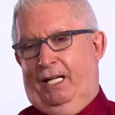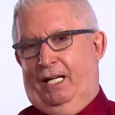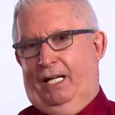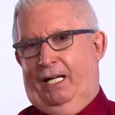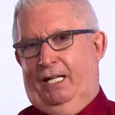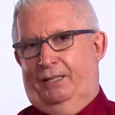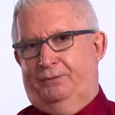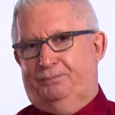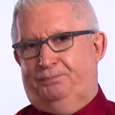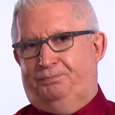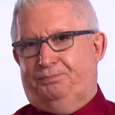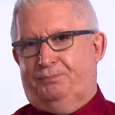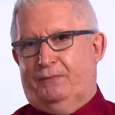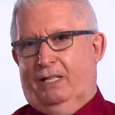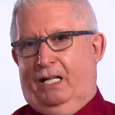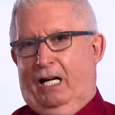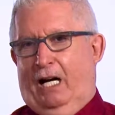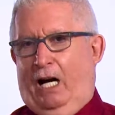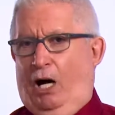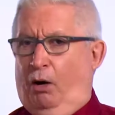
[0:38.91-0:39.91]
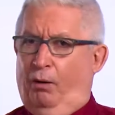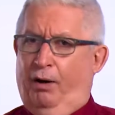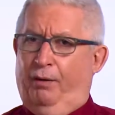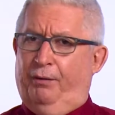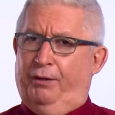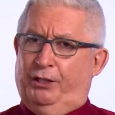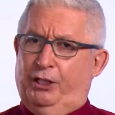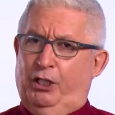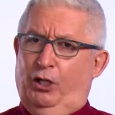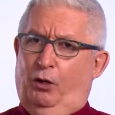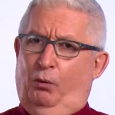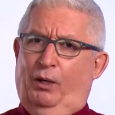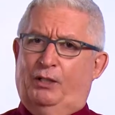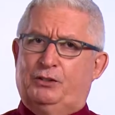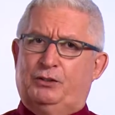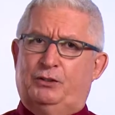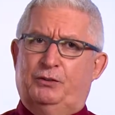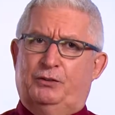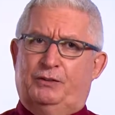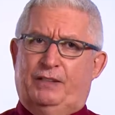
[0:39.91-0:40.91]
However,
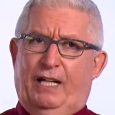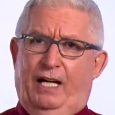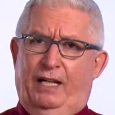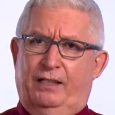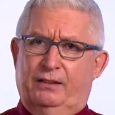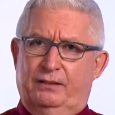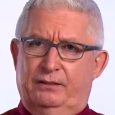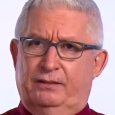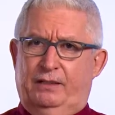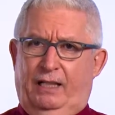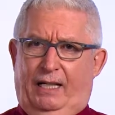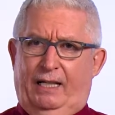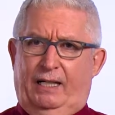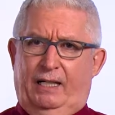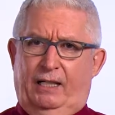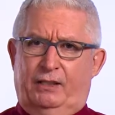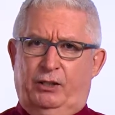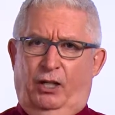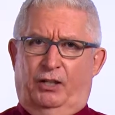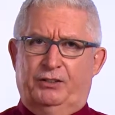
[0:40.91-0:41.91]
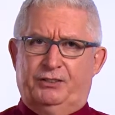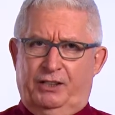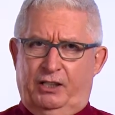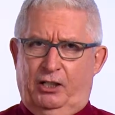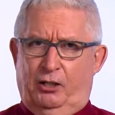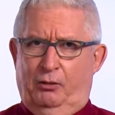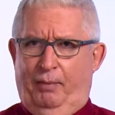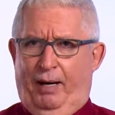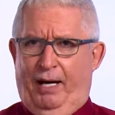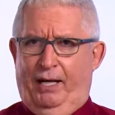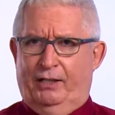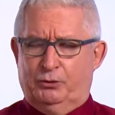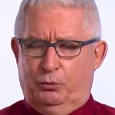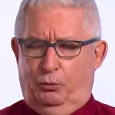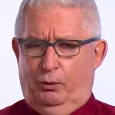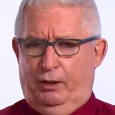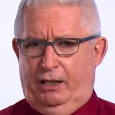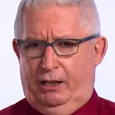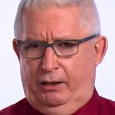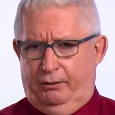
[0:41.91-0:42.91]
once you've done like a dozen commands,
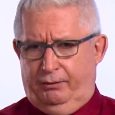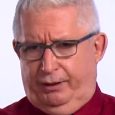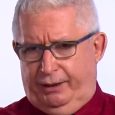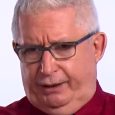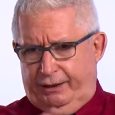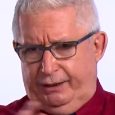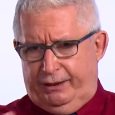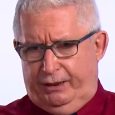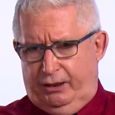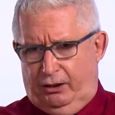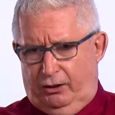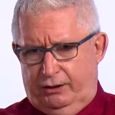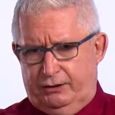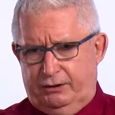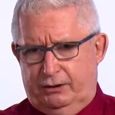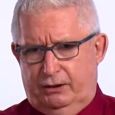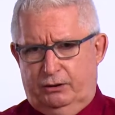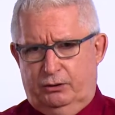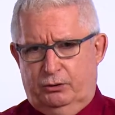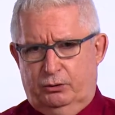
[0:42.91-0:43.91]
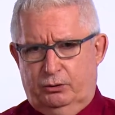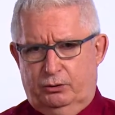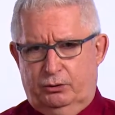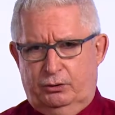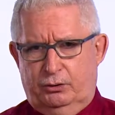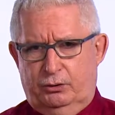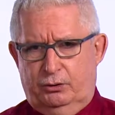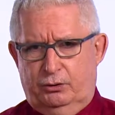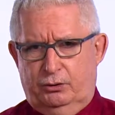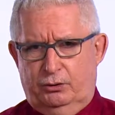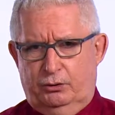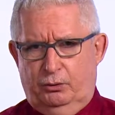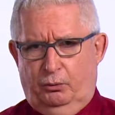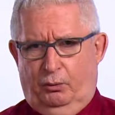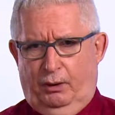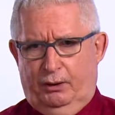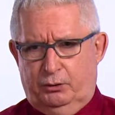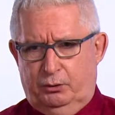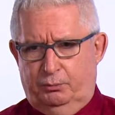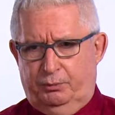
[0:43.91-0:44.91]
whatever, and you
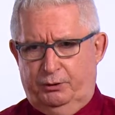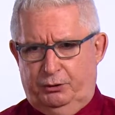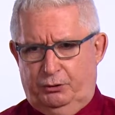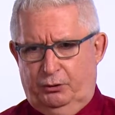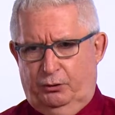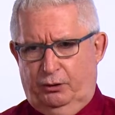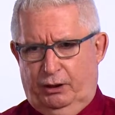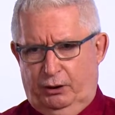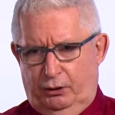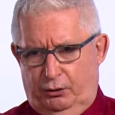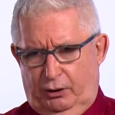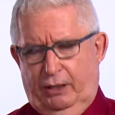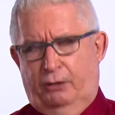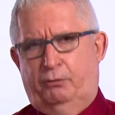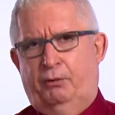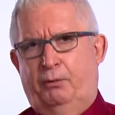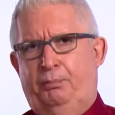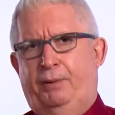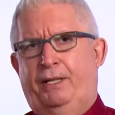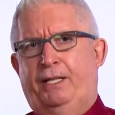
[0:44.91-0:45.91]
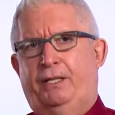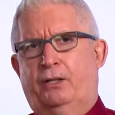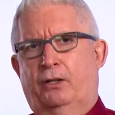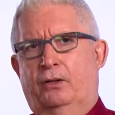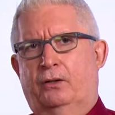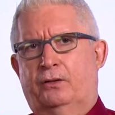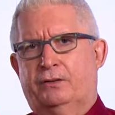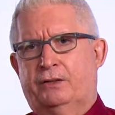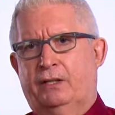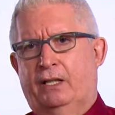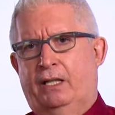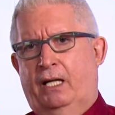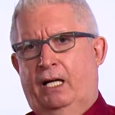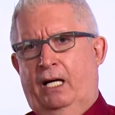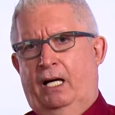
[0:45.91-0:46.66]
want to be sure that you can repeat those,